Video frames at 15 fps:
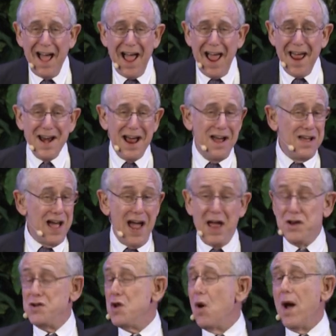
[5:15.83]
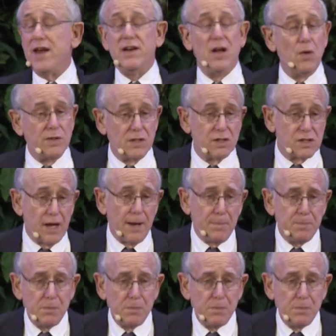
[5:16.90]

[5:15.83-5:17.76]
and I had no idea what to say.